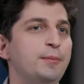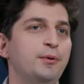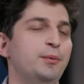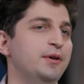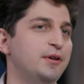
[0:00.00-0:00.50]
people
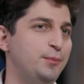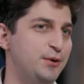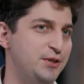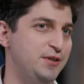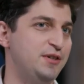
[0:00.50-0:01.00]
are really going to
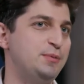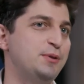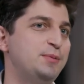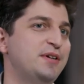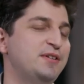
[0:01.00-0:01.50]
appreciate this
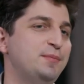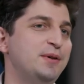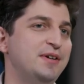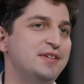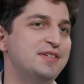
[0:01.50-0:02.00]
perspective
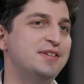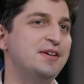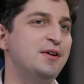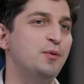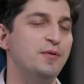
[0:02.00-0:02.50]
because
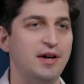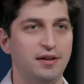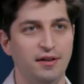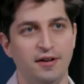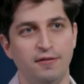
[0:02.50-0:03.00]
we've had
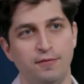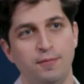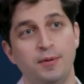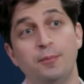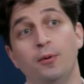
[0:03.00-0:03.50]
a lot
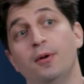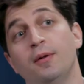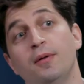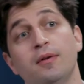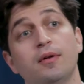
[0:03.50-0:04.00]
of
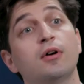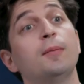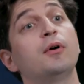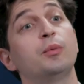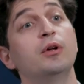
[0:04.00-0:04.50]
people
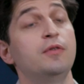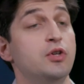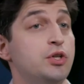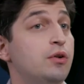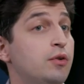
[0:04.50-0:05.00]
come on Real
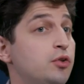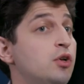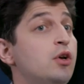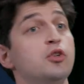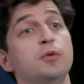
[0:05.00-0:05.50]
Vision
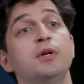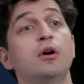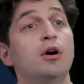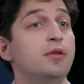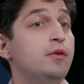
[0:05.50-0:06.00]
to be
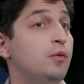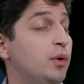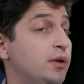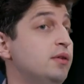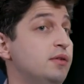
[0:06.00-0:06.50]
on
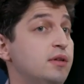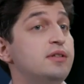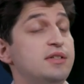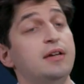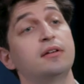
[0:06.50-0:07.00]
what it
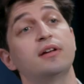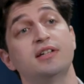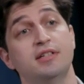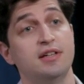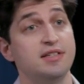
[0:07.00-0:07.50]
sounded like
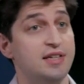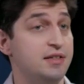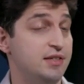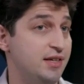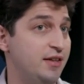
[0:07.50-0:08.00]
is the
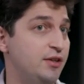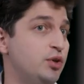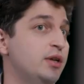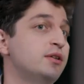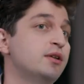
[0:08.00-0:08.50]
consensus side of the
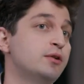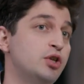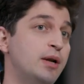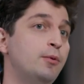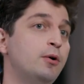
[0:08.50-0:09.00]
trade. You know,
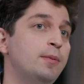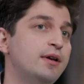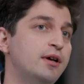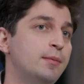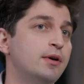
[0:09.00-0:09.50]
John
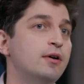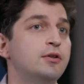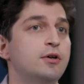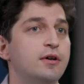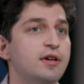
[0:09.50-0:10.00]
Burbank coming on
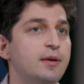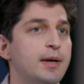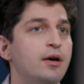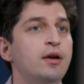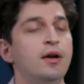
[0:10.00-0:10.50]
talking
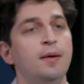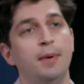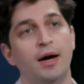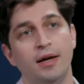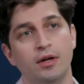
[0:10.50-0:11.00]
about
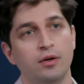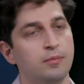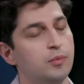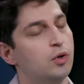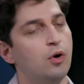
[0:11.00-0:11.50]

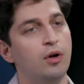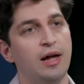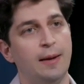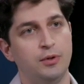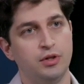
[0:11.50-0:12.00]
buying call
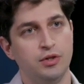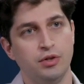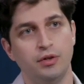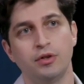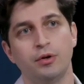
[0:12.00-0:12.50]
options
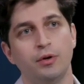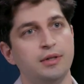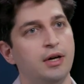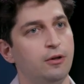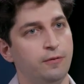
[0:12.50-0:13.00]
on euro
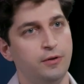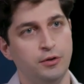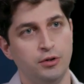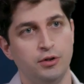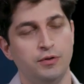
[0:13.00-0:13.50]
dollar
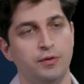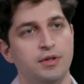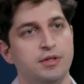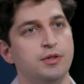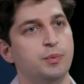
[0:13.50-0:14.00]
futures, for
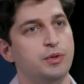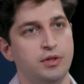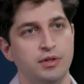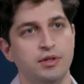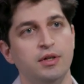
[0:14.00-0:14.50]
instance, which
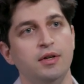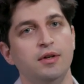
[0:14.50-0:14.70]
is